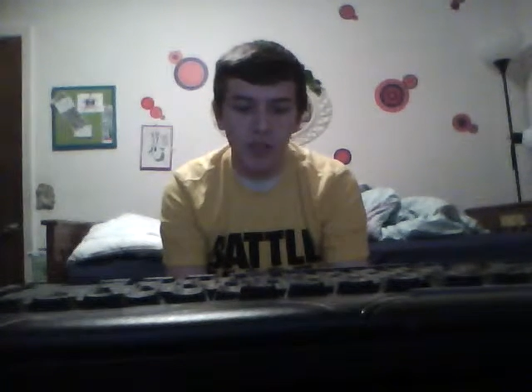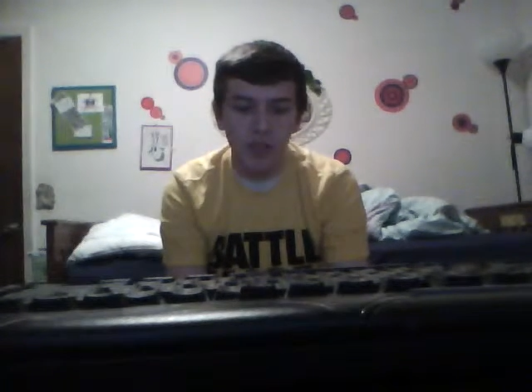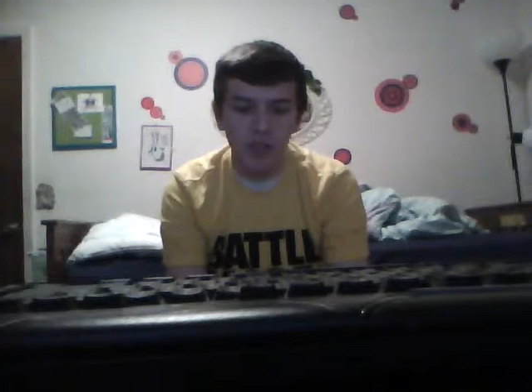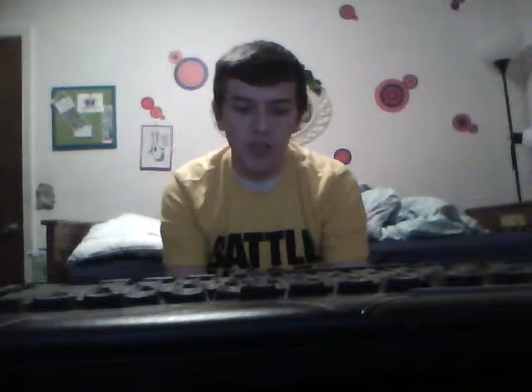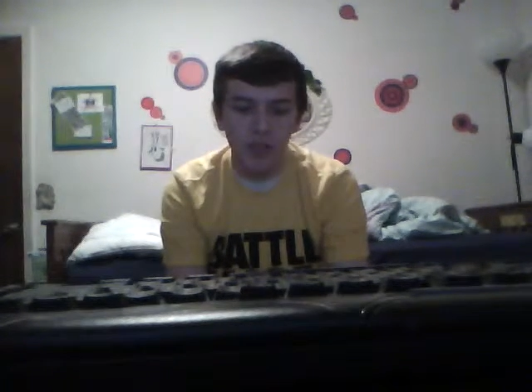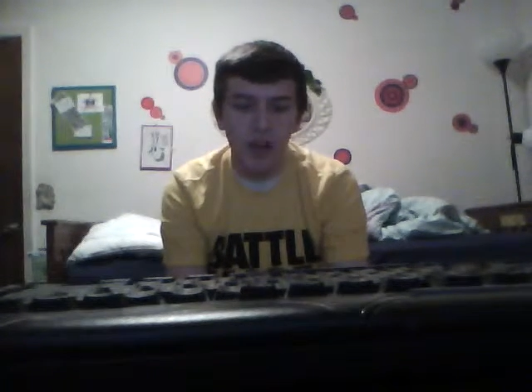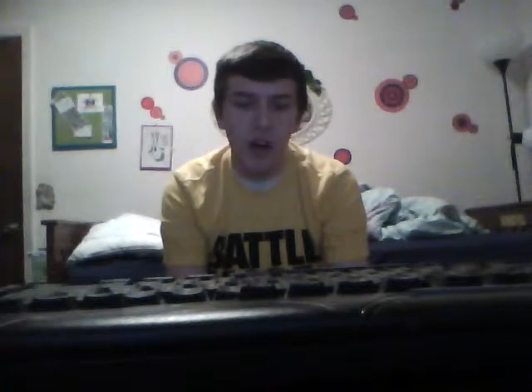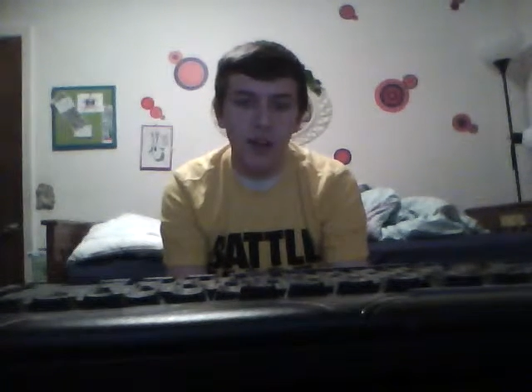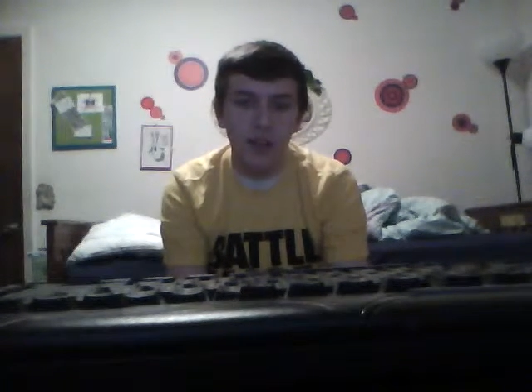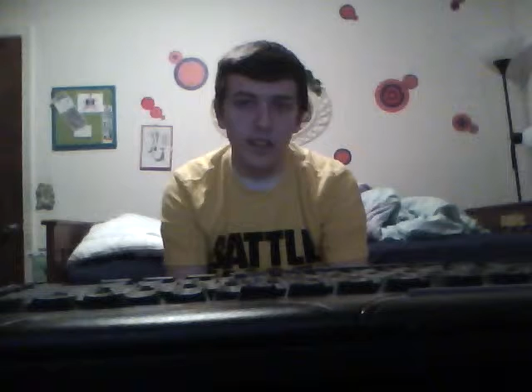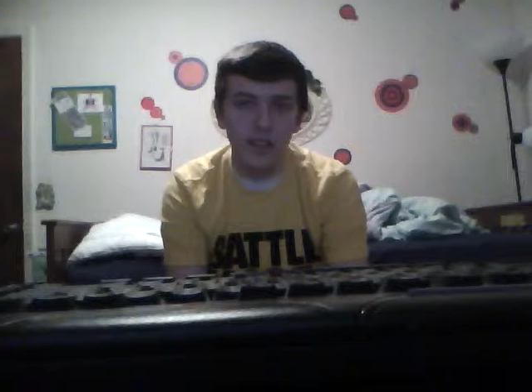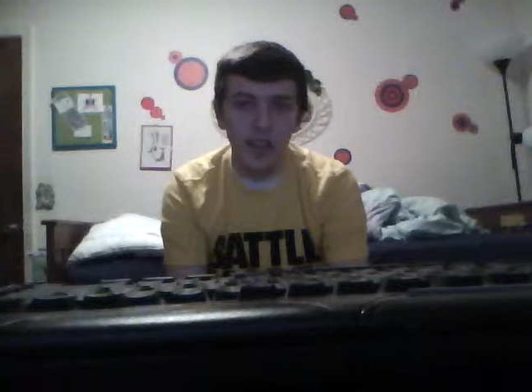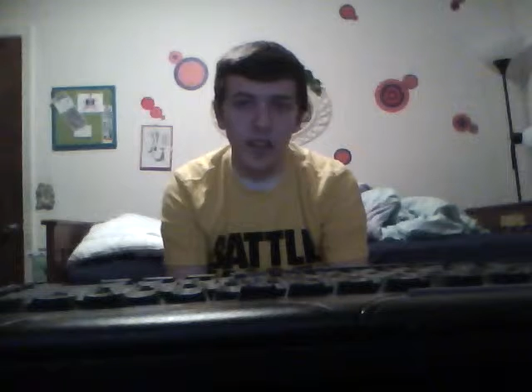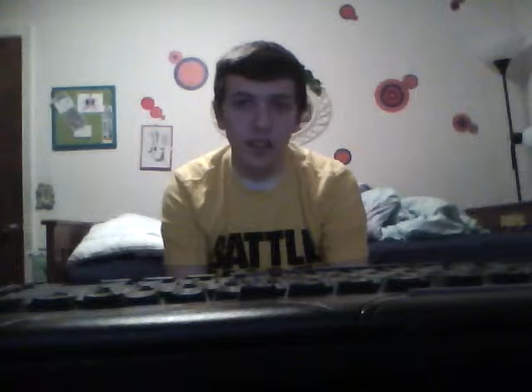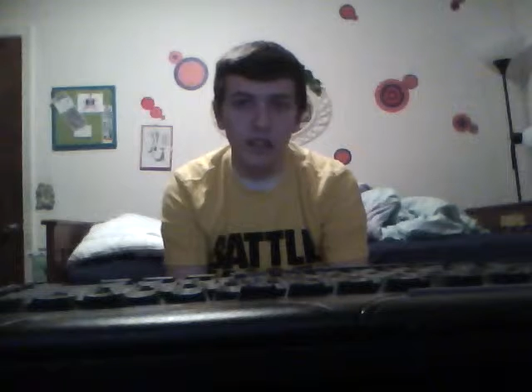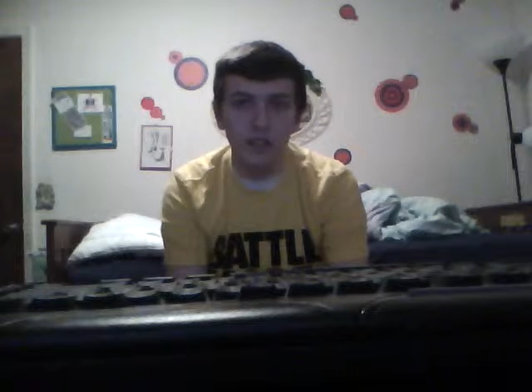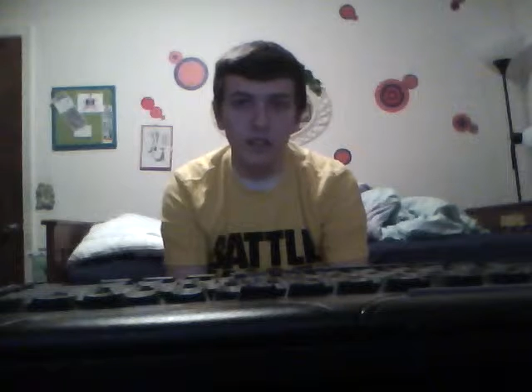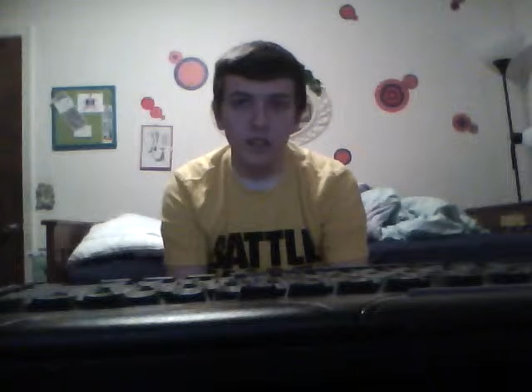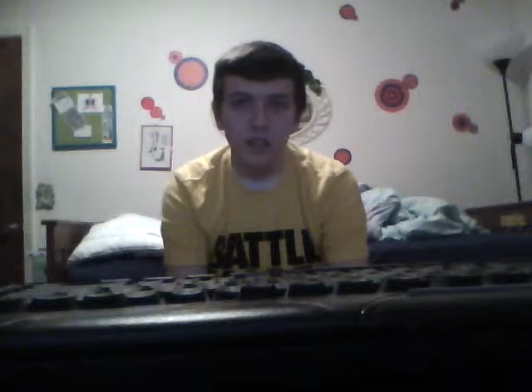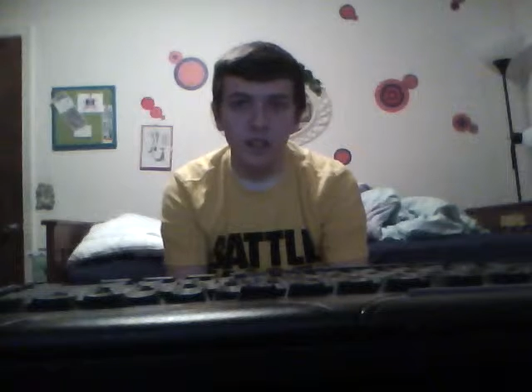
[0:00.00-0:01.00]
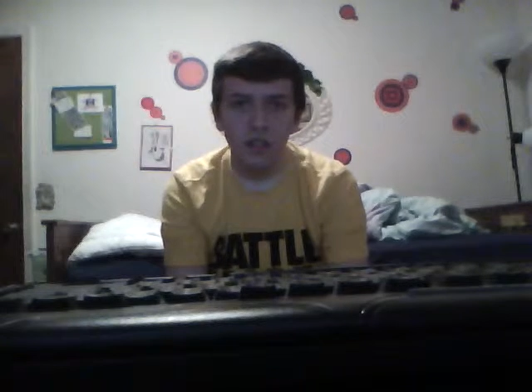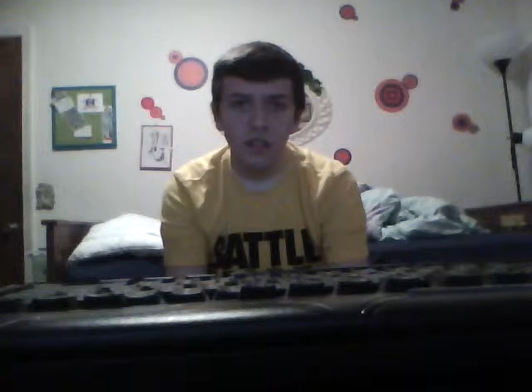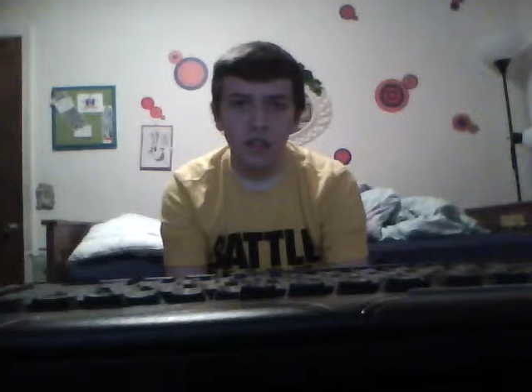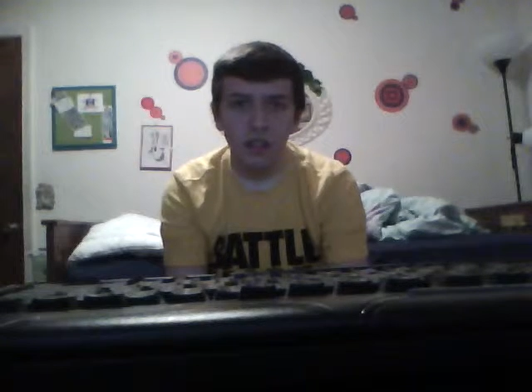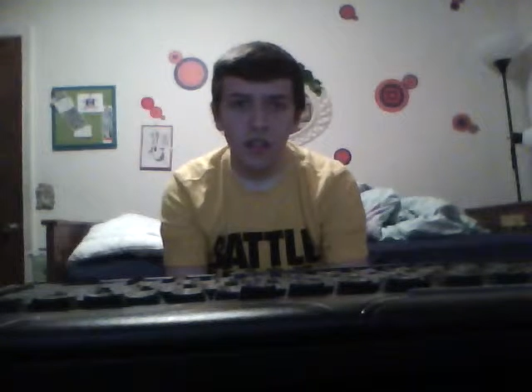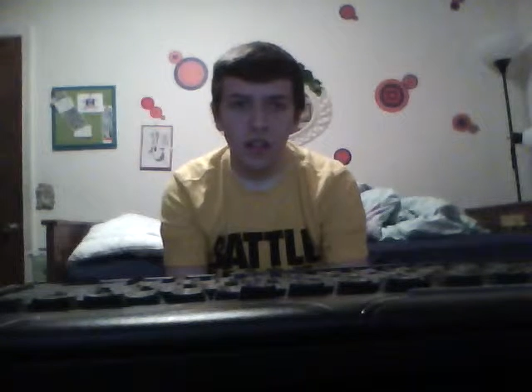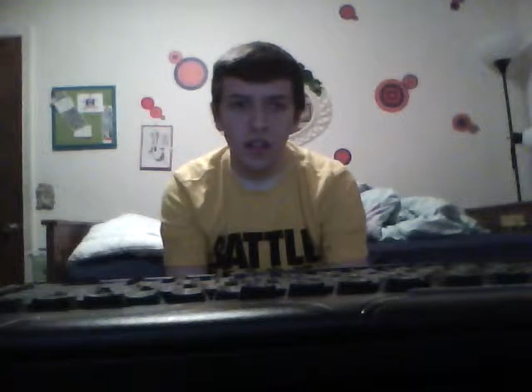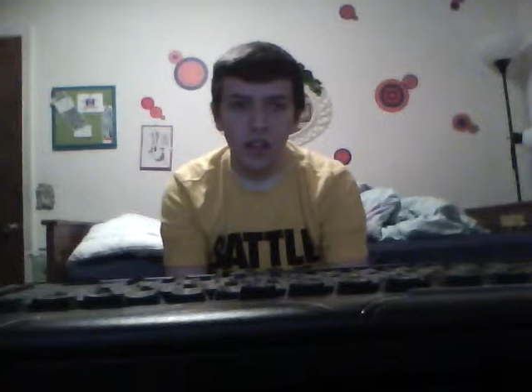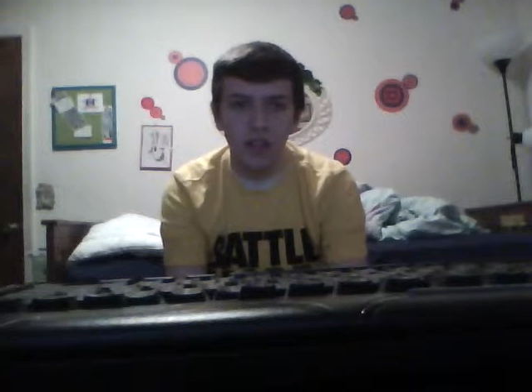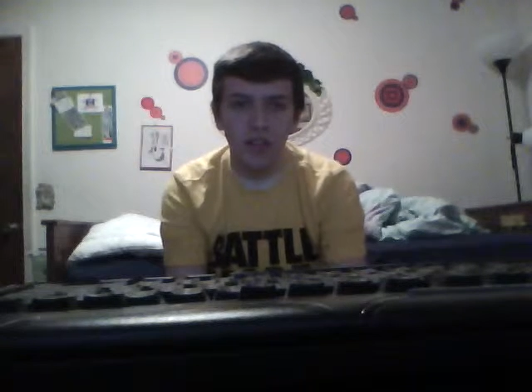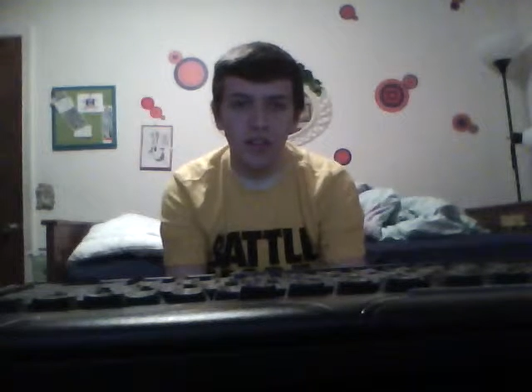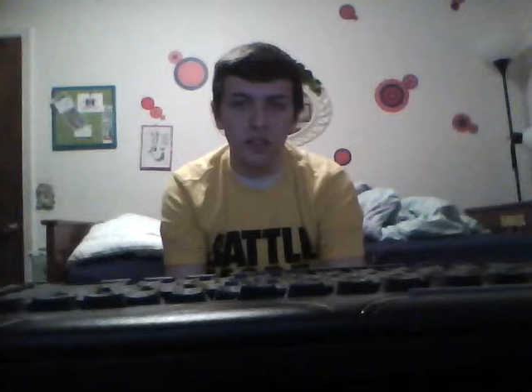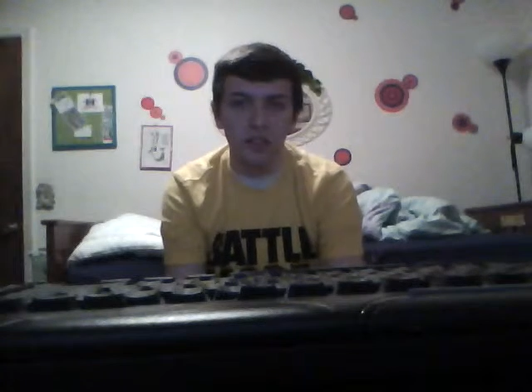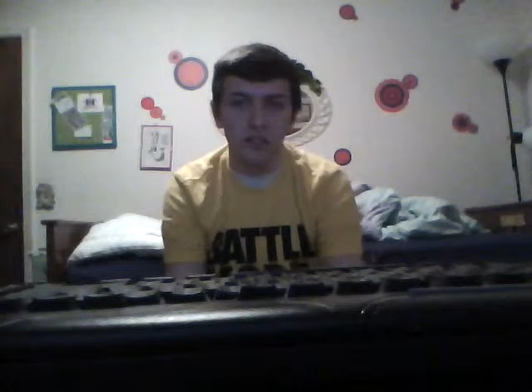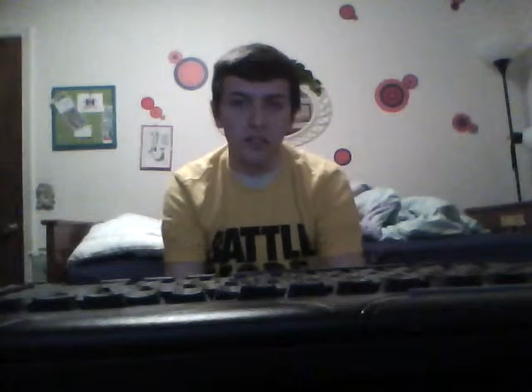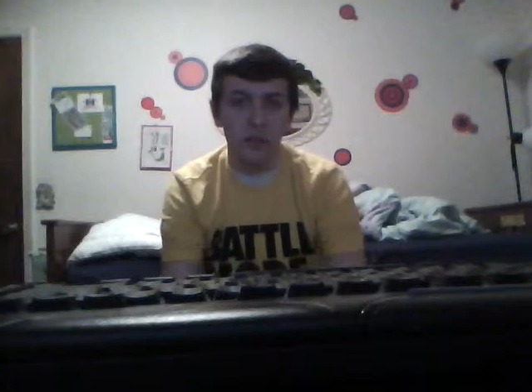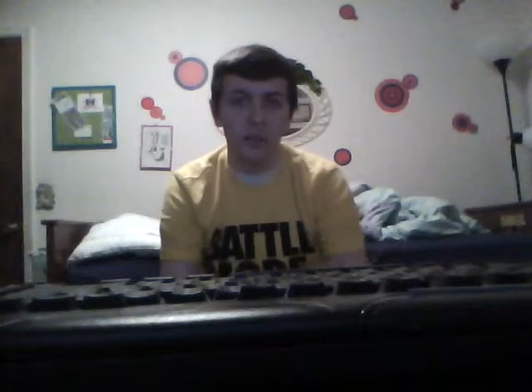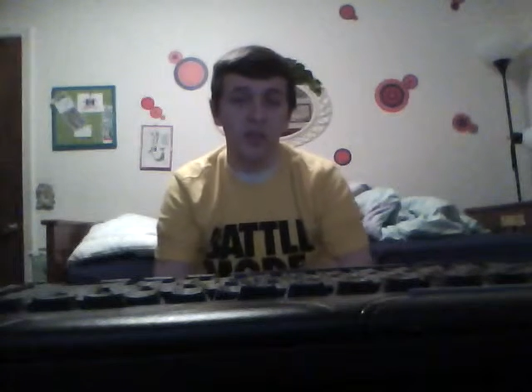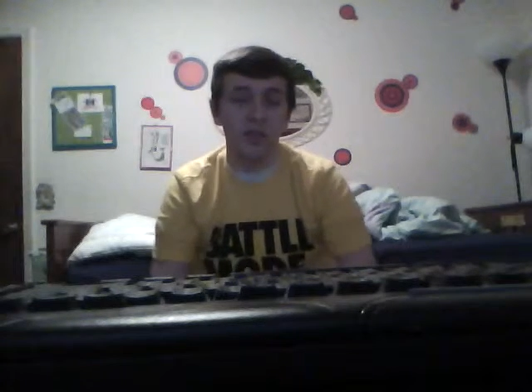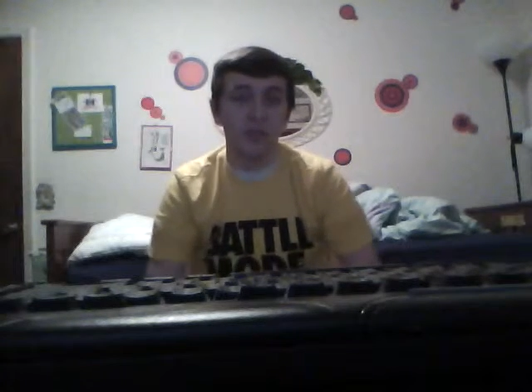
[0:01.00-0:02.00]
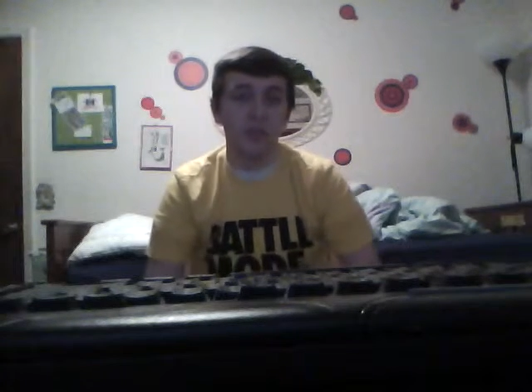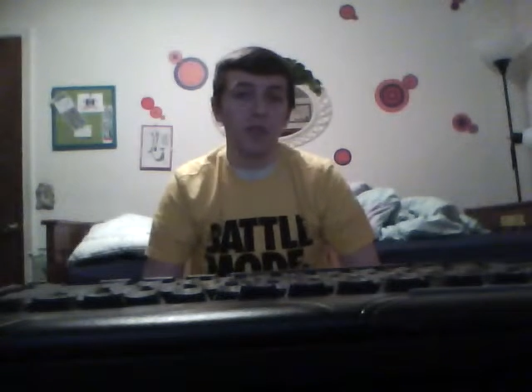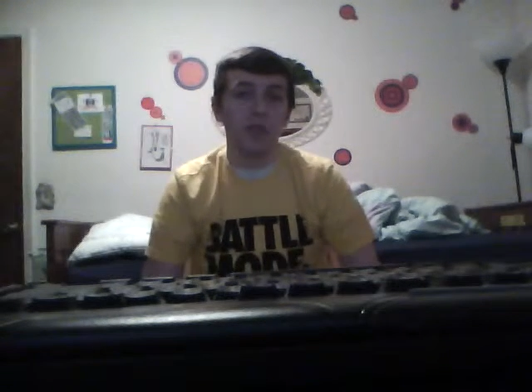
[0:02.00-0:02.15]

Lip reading: Lockdown, and there's a bunch of